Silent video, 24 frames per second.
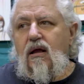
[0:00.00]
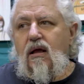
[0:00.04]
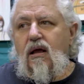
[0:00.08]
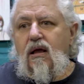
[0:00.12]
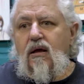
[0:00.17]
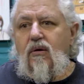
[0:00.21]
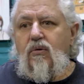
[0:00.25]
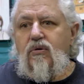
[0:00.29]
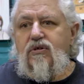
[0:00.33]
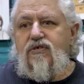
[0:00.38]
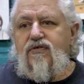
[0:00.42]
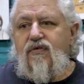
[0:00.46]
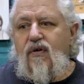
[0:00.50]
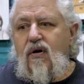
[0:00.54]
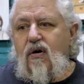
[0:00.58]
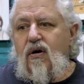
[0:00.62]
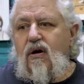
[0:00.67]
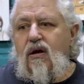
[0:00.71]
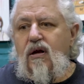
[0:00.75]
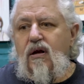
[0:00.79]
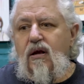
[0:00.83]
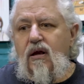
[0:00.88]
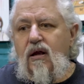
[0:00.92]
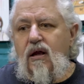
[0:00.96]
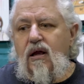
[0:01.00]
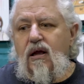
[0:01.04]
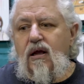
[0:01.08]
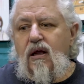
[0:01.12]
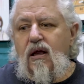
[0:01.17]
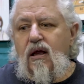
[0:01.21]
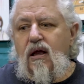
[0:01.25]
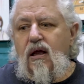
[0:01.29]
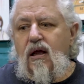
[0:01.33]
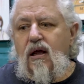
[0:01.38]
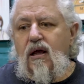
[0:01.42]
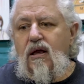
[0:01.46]
he was very
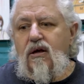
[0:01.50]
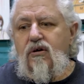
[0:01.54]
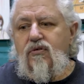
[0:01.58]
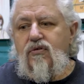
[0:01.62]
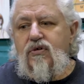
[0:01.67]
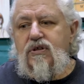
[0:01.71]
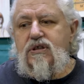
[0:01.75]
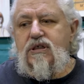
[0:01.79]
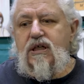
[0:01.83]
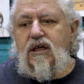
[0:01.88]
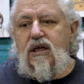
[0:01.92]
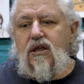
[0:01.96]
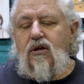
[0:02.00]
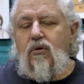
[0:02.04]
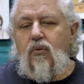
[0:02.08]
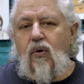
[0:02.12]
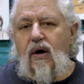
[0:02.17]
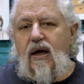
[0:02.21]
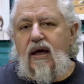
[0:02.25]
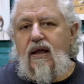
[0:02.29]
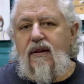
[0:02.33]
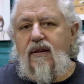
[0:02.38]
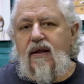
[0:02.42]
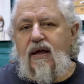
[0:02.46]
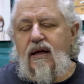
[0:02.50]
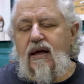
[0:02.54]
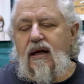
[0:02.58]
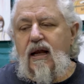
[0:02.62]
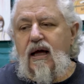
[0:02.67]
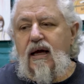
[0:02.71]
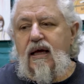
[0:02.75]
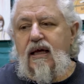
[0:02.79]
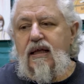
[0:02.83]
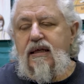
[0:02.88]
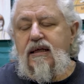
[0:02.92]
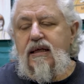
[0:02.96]
interesting in the way that,
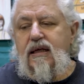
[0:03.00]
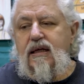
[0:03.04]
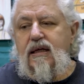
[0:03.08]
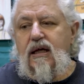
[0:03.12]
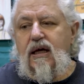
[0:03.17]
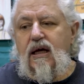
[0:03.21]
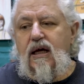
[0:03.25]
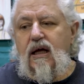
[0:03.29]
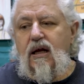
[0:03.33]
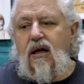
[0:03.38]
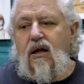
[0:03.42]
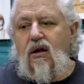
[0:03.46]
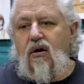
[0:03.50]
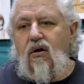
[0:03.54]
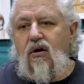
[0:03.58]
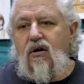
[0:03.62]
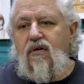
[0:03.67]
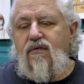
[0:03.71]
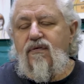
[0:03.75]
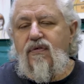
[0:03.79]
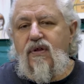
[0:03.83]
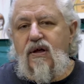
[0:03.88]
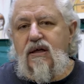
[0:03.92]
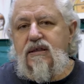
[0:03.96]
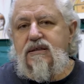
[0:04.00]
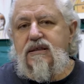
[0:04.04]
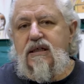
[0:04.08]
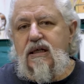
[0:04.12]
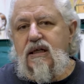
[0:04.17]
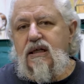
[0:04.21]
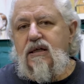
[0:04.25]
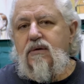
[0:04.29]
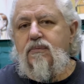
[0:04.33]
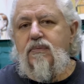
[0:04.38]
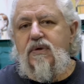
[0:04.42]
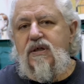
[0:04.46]
like, he did a lot of things a
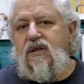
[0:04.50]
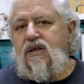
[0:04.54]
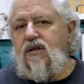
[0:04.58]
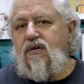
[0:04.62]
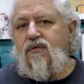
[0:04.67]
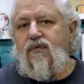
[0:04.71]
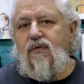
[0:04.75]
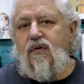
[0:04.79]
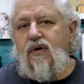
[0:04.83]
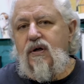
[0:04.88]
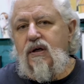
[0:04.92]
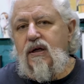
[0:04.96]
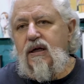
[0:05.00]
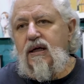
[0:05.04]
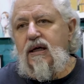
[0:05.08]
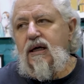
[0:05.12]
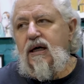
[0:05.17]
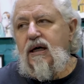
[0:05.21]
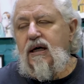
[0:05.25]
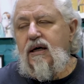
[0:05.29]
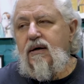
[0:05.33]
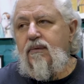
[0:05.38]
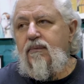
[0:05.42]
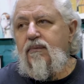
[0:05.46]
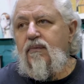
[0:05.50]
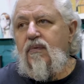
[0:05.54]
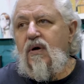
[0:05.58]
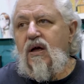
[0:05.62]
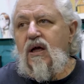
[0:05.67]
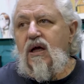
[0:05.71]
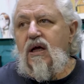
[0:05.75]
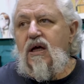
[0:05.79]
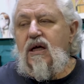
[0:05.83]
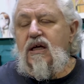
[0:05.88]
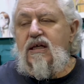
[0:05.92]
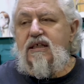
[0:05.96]
little bit differently.
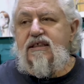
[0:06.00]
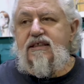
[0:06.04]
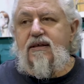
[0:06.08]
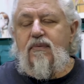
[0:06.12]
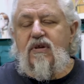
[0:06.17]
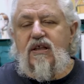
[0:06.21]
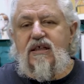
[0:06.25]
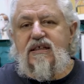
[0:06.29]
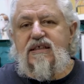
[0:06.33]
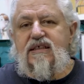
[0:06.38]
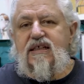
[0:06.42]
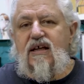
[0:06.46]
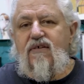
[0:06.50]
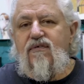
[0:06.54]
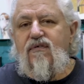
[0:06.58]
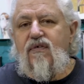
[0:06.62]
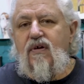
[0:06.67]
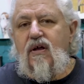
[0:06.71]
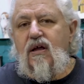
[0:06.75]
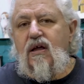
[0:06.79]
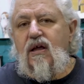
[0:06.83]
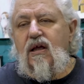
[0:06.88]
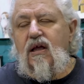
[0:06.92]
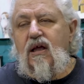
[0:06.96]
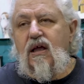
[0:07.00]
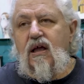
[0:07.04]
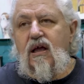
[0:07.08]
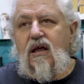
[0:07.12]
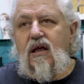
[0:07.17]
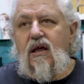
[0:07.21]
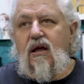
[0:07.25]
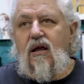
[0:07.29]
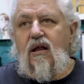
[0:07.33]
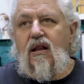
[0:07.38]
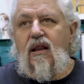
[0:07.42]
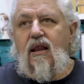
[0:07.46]
Some of the stuff
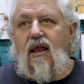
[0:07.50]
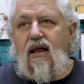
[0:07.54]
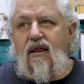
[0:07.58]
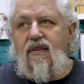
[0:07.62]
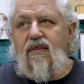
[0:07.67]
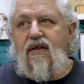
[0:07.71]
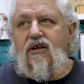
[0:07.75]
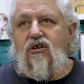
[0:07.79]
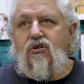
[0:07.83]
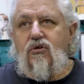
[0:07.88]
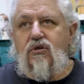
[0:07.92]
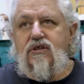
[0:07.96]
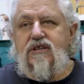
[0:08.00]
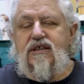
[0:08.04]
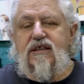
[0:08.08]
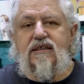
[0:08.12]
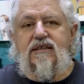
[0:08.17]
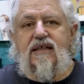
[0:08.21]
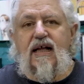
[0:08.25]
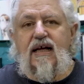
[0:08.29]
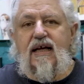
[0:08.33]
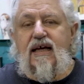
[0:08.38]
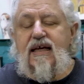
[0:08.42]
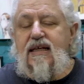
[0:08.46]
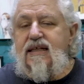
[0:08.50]
that you'll see is like he